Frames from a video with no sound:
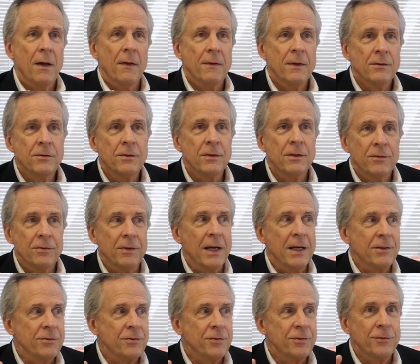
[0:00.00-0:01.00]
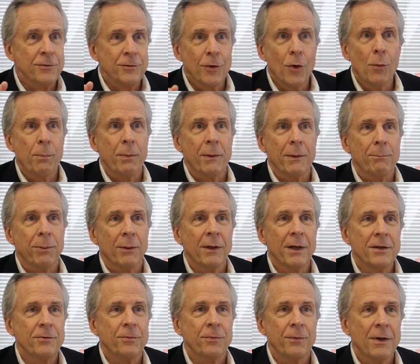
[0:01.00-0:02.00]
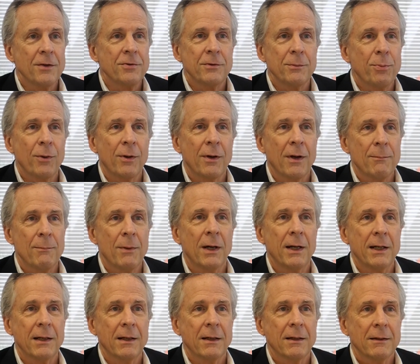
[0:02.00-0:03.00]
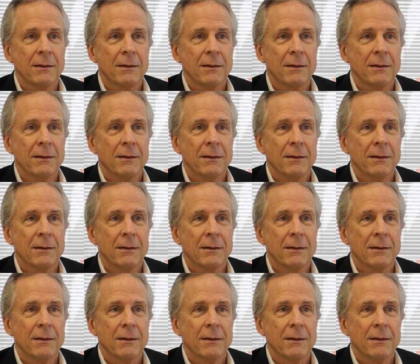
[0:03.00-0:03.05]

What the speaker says: this is a stupid place for us to put our money